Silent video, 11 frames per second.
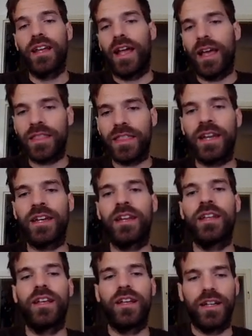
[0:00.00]
and
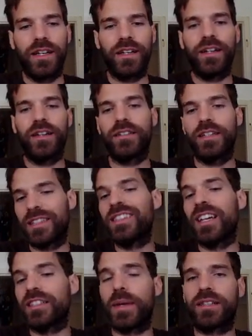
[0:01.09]
then uh, it
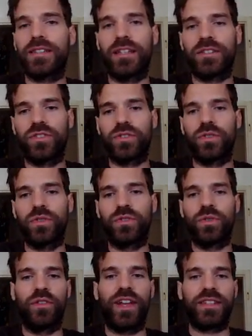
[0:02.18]
does make sense to, to
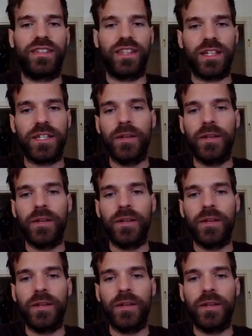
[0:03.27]
invest that.